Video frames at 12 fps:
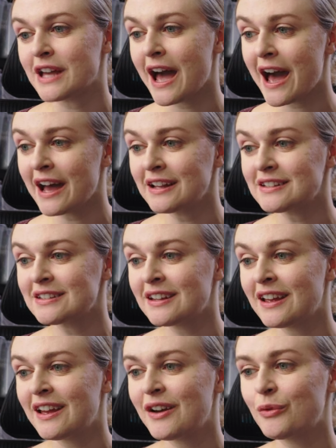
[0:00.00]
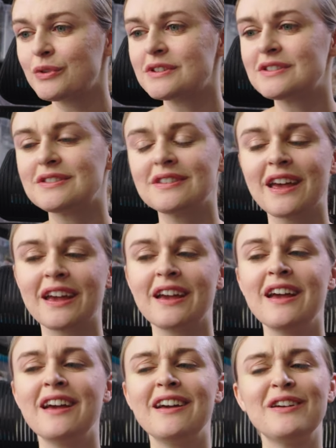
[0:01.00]
hat was like
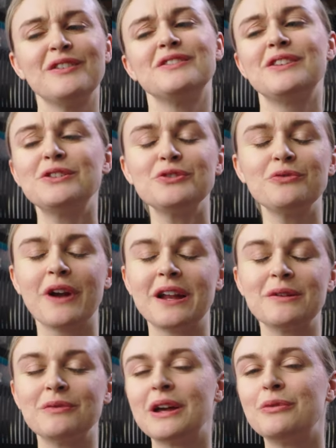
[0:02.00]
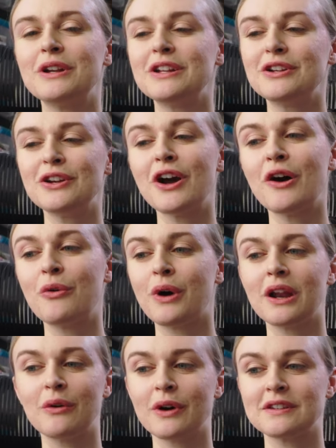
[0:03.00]
such a random, like we didn't know
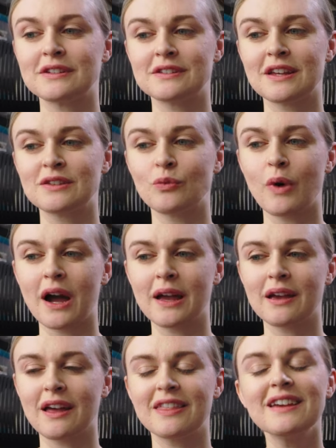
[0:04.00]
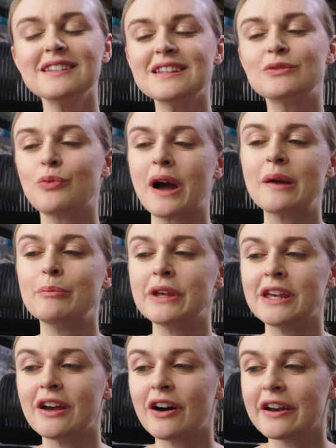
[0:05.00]
what it was. It says Y, I think it says
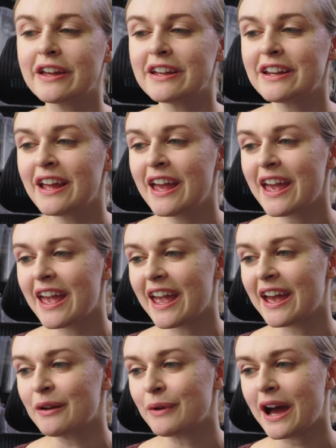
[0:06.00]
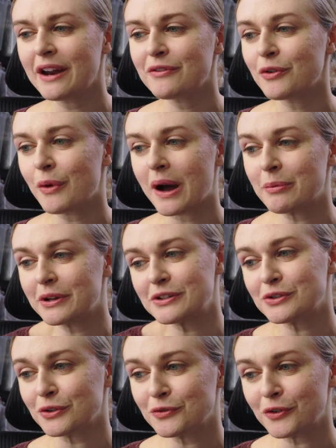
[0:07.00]
YB on it. And we had it for a while, but it
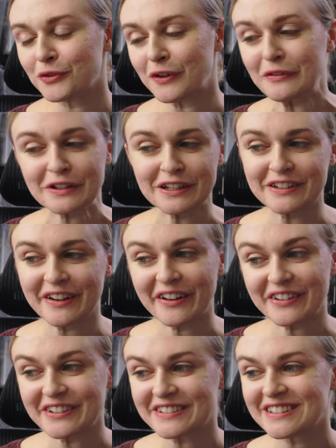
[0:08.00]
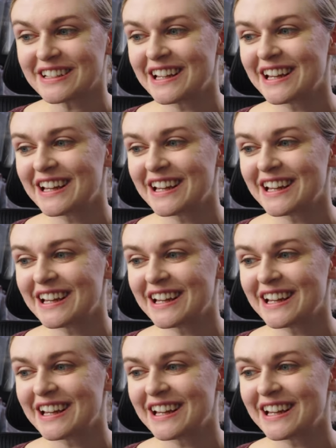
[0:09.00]
sold for $15.